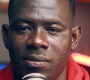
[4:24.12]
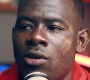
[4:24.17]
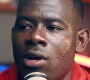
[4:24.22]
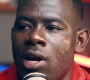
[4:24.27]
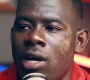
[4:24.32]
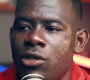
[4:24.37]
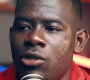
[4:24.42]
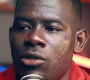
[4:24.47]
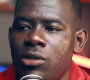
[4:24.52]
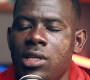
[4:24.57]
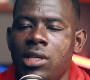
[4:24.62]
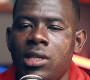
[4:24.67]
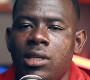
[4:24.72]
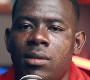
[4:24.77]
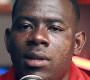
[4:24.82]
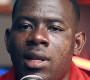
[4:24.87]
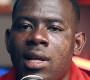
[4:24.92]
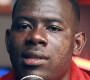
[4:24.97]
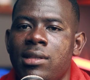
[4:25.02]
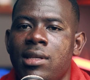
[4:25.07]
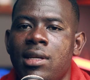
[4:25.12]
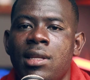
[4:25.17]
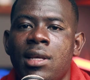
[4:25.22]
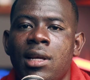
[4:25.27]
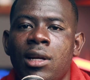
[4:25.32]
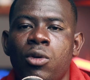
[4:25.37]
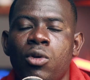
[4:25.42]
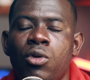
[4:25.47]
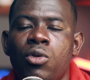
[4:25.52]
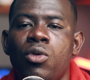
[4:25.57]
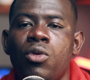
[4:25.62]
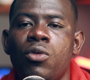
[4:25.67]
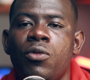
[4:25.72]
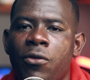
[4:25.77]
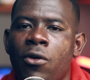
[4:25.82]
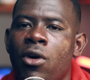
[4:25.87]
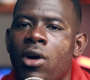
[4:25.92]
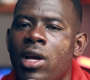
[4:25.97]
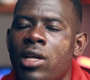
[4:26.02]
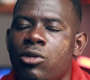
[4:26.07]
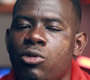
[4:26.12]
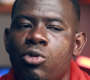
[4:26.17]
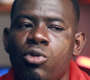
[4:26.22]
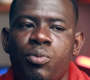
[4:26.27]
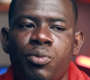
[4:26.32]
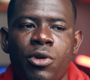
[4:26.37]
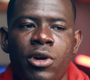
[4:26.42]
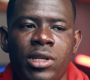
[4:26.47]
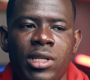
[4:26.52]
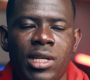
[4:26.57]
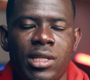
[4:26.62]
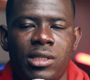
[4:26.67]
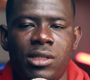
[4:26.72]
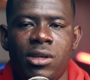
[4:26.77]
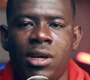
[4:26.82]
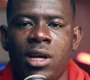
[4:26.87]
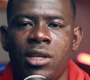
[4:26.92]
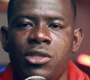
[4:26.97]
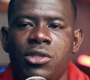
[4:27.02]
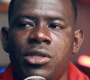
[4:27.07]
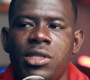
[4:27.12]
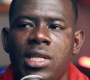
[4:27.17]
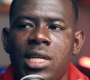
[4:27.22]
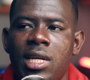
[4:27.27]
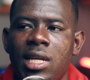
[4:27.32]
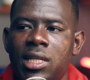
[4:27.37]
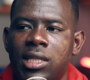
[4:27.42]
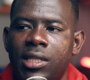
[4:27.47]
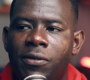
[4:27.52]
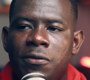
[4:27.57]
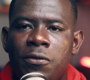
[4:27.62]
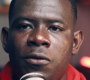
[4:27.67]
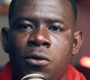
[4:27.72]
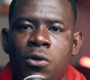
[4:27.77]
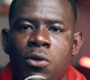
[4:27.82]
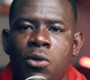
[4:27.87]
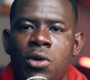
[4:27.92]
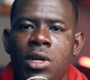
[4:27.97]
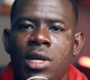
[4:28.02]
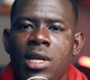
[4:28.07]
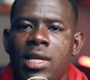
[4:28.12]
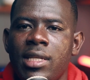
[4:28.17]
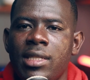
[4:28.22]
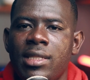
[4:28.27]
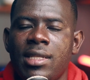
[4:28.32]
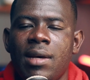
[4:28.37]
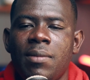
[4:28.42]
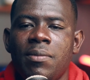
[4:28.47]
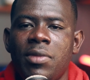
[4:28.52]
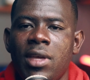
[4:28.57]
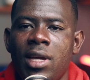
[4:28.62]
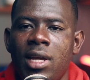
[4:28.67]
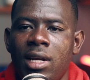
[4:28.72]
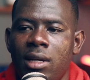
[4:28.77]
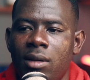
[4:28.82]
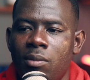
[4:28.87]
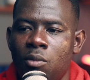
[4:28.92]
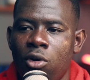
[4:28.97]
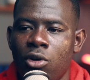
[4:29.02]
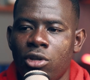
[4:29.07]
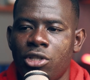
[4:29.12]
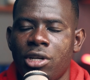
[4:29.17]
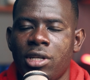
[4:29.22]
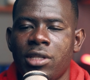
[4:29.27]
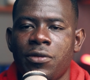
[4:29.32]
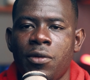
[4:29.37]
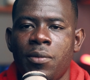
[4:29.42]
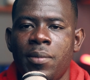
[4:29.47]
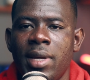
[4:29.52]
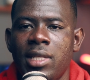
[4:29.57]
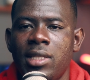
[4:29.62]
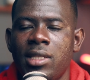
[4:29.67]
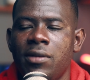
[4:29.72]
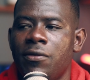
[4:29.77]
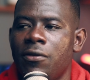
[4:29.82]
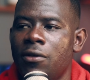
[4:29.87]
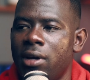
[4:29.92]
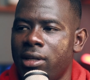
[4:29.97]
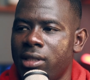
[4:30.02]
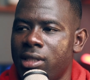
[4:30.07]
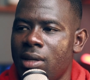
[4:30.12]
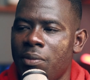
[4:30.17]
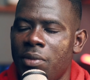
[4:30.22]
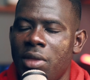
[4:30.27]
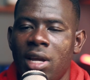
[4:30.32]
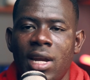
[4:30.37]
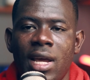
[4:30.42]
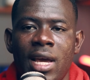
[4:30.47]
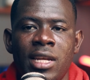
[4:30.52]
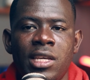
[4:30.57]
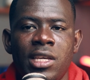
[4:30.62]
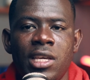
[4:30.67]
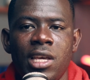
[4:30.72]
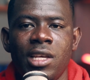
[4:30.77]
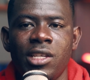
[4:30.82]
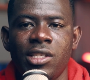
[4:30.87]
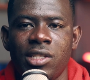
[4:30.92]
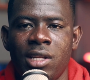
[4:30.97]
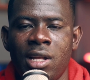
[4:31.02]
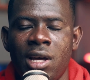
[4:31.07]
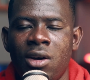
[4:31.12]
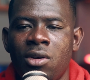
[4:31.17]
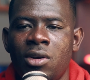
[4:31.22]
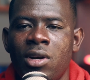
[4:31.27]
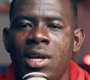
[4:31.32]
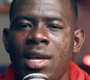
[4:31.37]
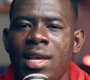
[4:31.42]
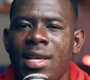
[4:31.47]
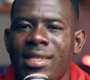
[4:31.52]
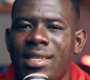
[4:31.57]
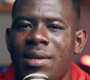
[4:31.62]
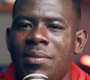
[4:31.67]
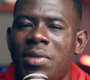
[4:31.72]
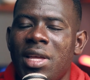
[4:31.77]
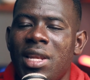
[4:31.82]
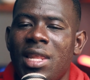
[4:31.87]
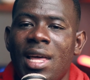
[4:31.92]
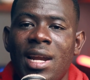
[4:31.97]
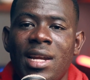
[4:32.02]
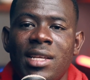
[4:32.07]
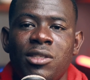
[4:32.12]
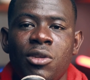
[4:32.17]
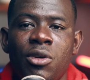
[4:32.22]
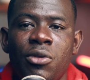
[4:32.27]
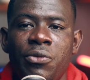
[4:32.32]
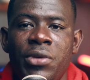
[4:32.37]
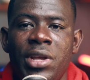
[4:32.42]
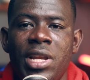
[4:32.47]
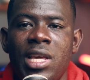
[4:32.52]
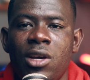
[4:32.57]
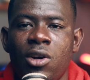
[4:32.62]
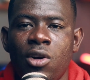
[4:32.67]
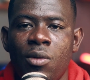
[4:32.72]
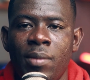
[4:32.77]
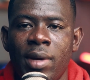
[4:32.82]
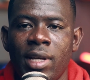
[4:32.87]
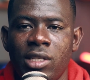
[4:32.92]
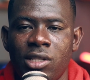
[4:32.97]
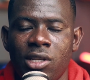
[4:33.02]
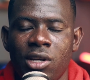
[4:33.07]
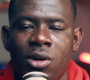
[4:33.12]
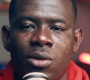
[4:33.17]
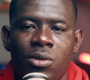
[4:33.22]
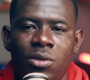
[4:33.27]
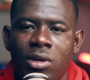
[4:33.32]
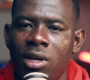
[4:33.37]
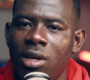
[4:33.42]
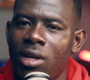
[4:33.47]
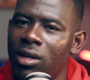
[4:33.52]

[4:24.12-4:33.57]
You are using, let's say, the logo for a school project. You are using it for something more transformative, something educational, something that is not really commercial.